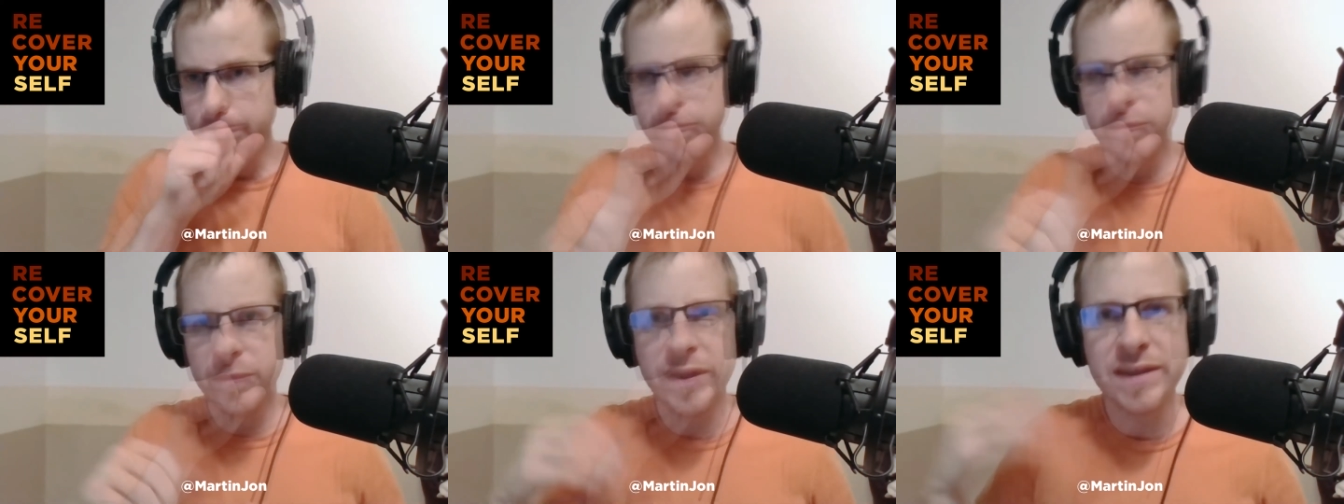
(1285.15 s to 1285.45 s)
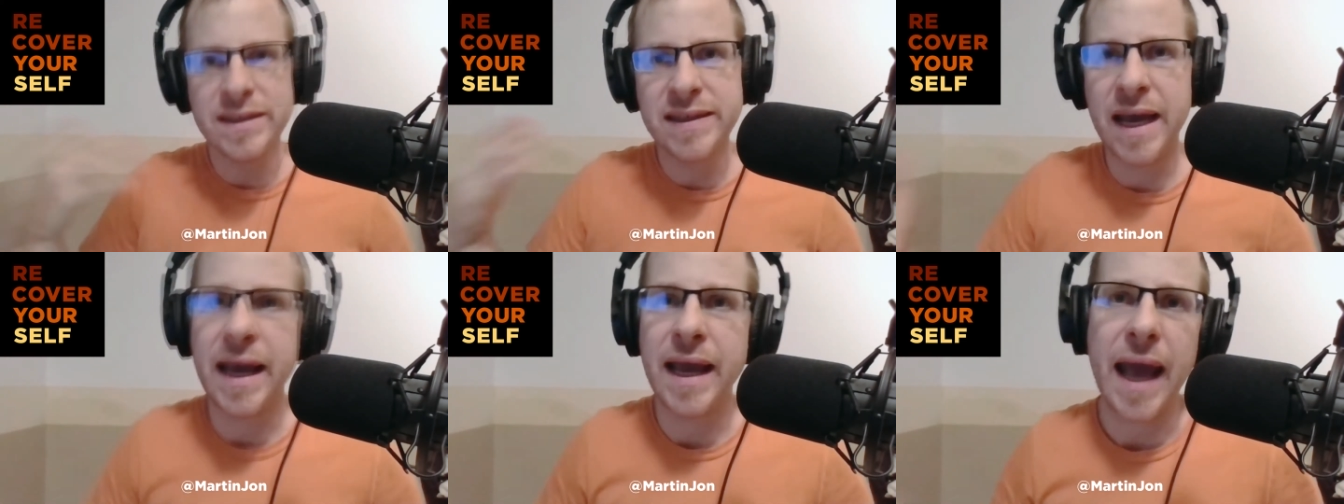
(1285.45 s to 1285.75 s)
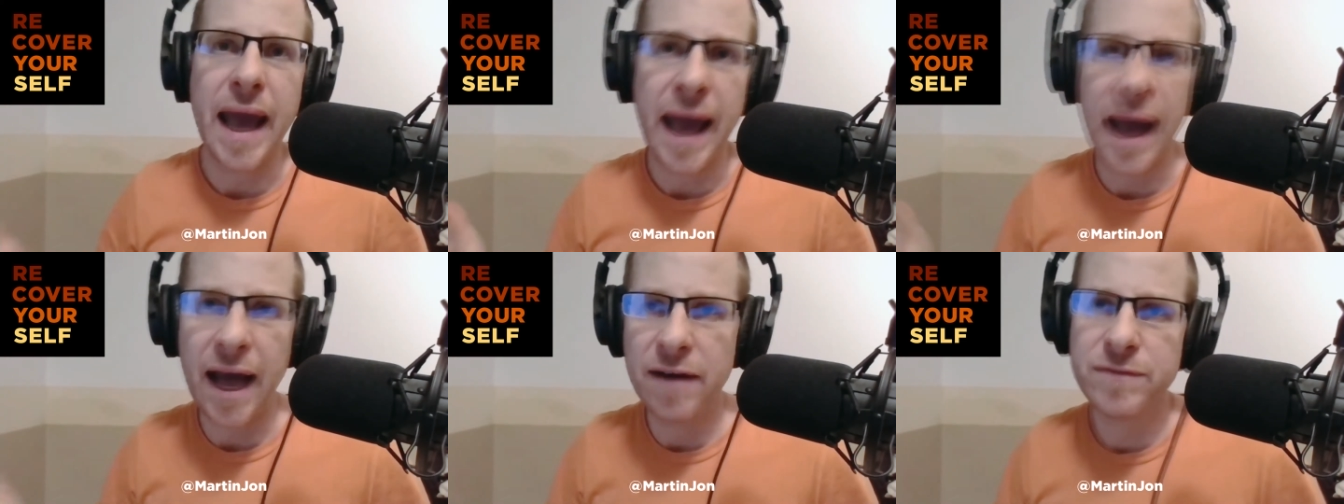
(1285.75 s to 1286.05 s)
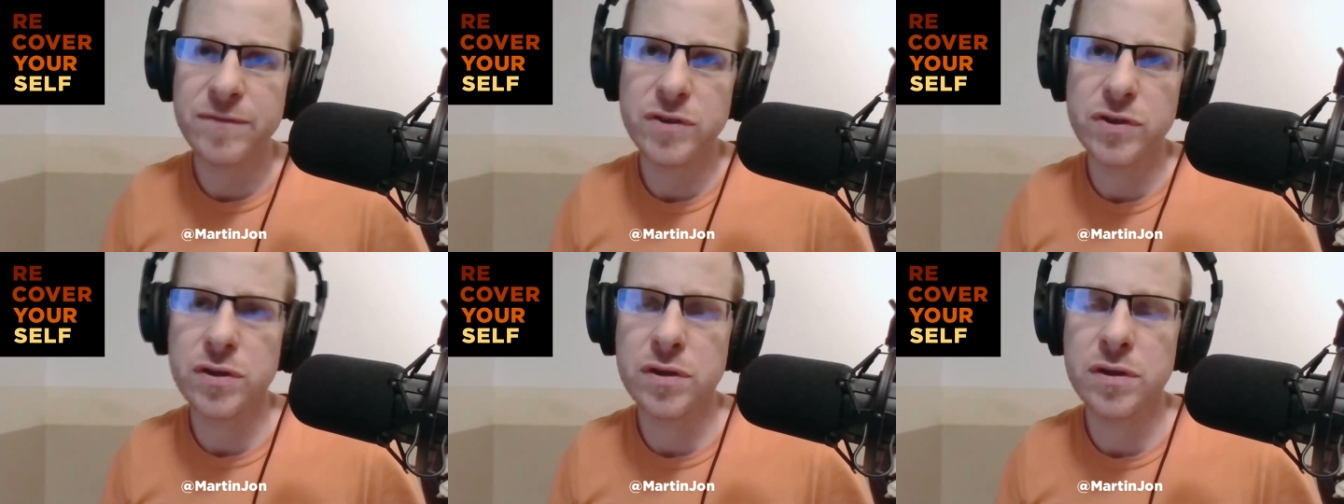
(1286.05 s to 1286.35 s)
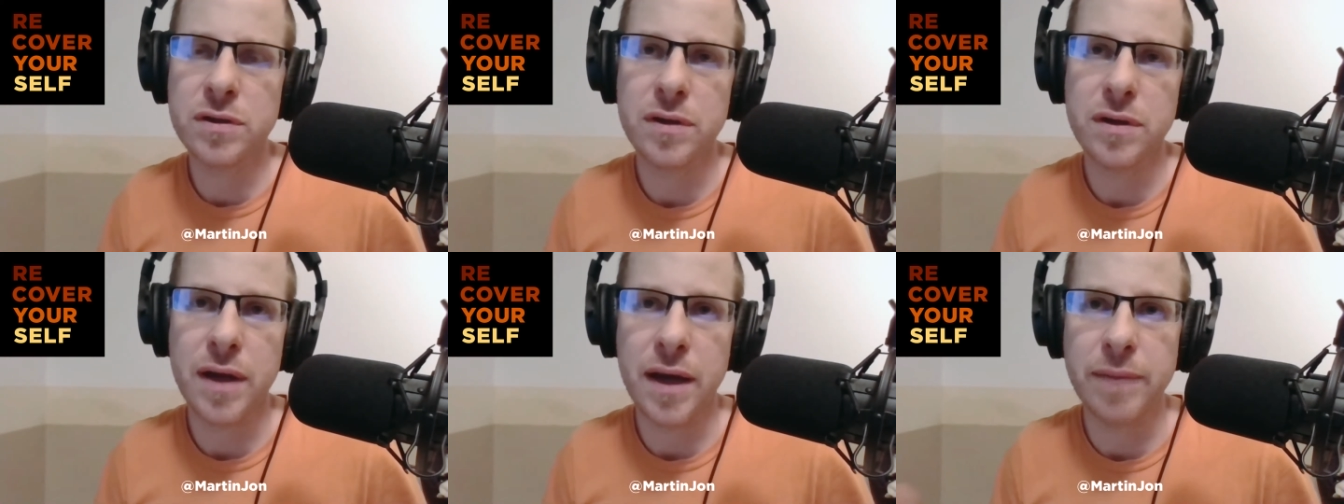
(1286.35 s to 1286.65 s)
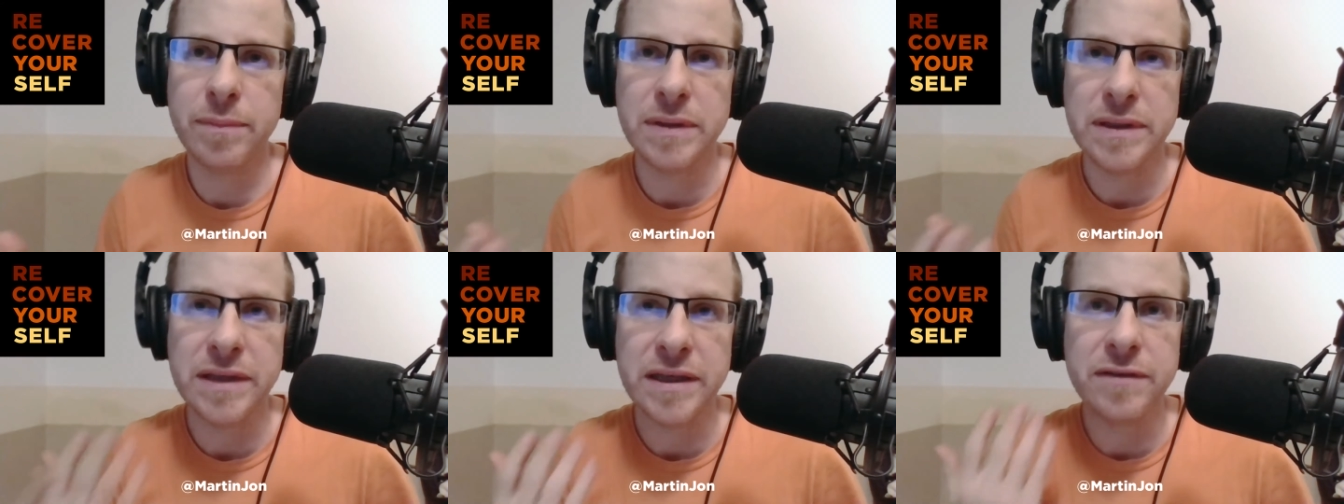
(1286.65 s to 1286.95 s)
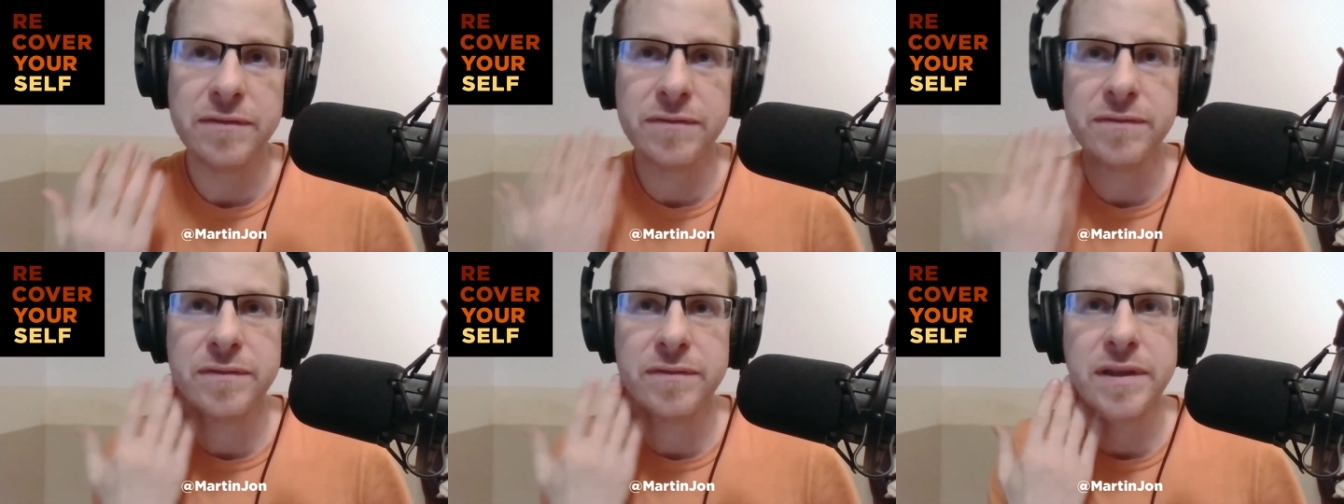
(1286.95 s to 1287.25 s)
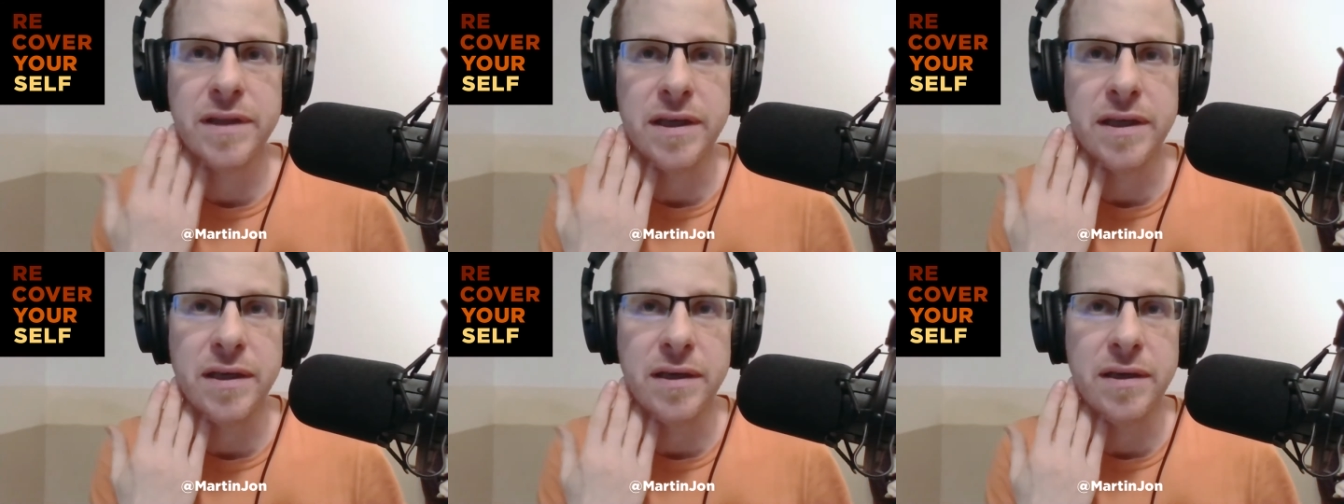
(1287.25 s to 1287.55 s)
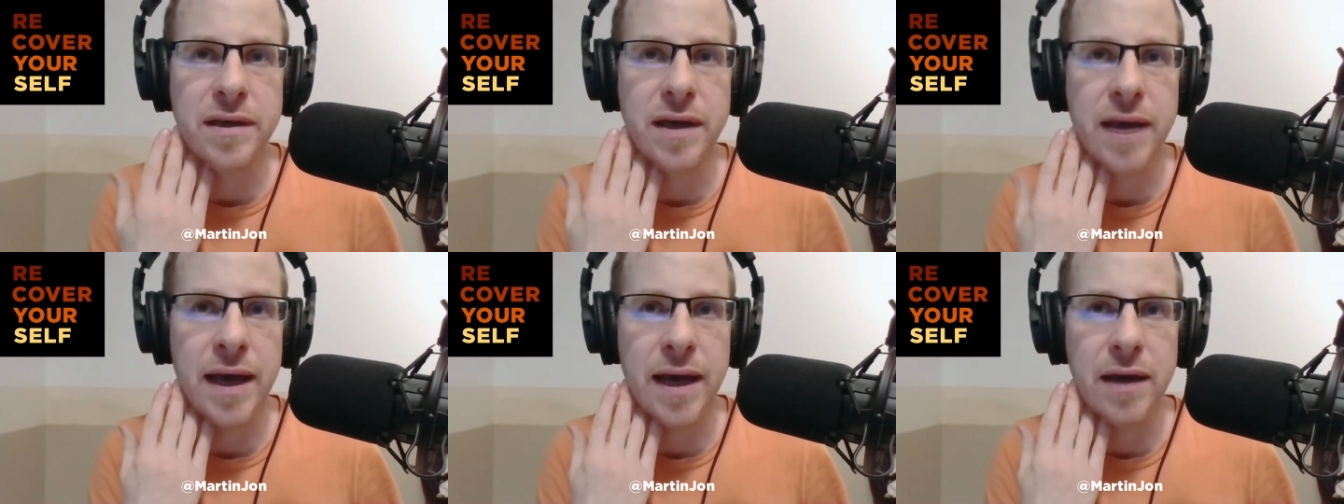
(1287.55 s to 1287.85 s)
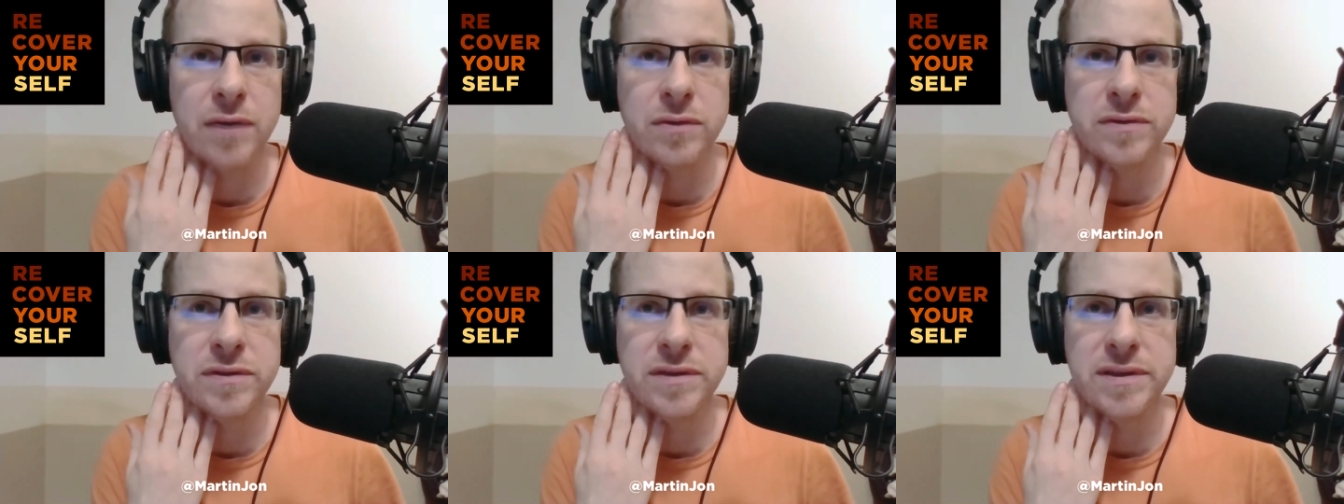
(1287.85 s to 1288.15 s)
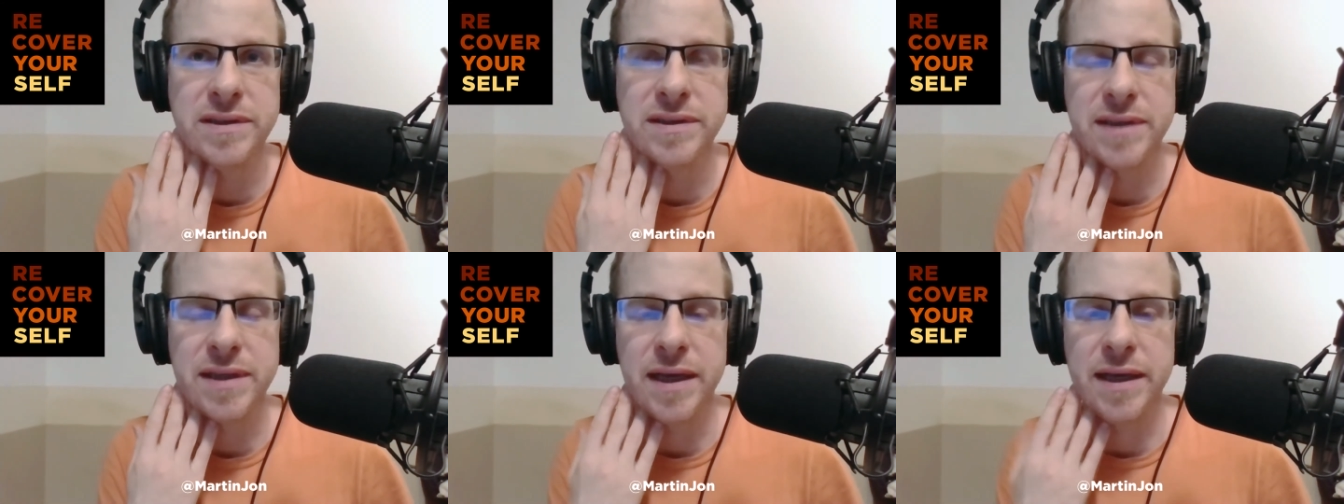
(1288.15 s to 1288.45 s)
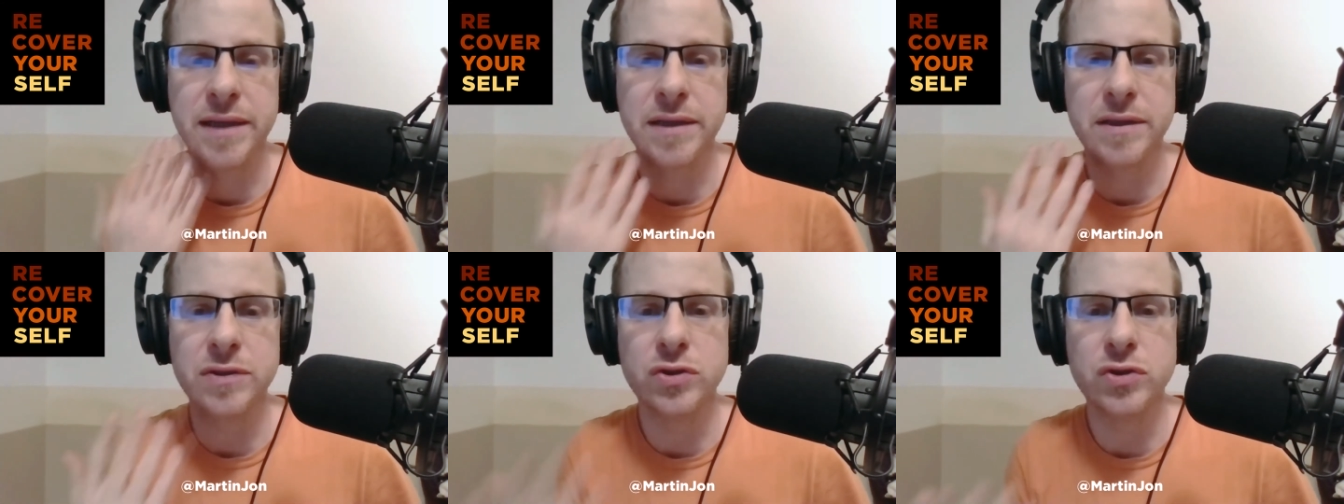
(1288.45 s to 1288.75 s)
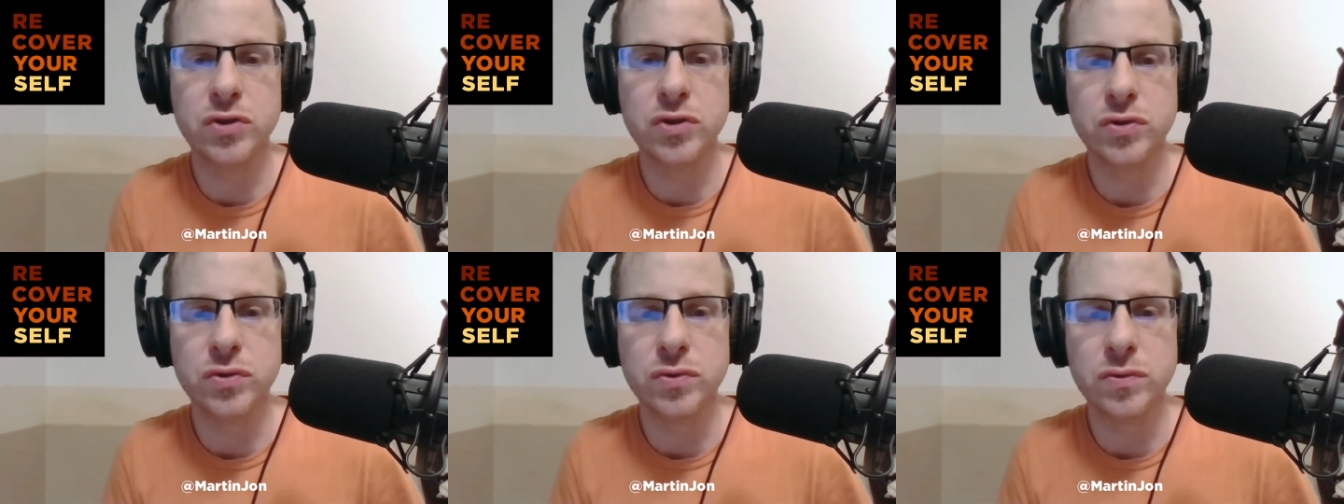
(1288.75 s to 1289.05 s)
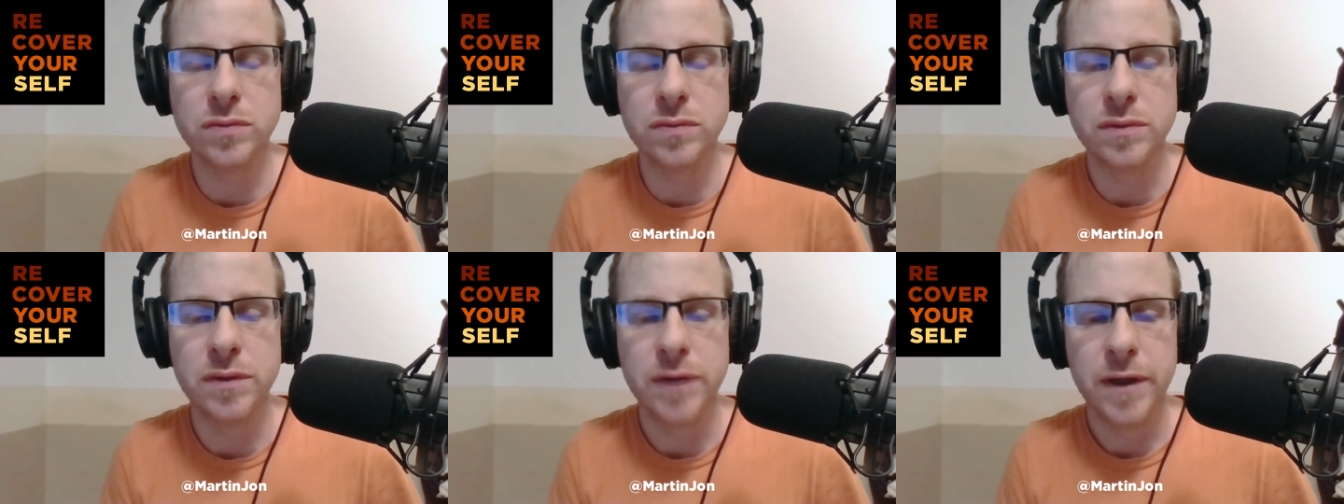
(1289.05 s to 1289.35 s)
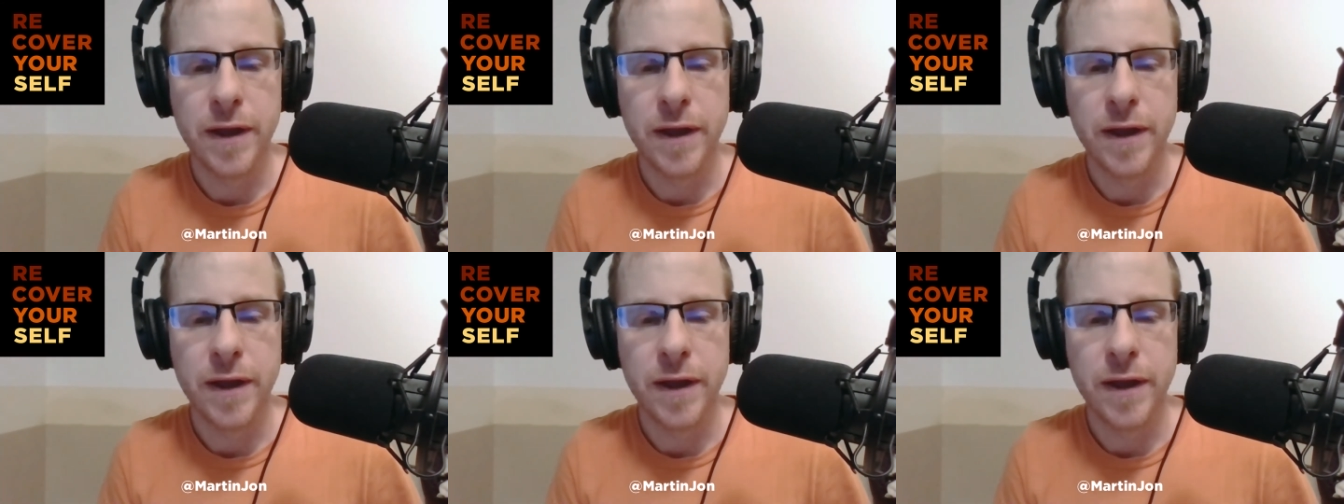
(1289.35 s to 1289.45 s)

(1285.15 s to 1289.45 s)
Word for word: the day after, I believe, the House decided to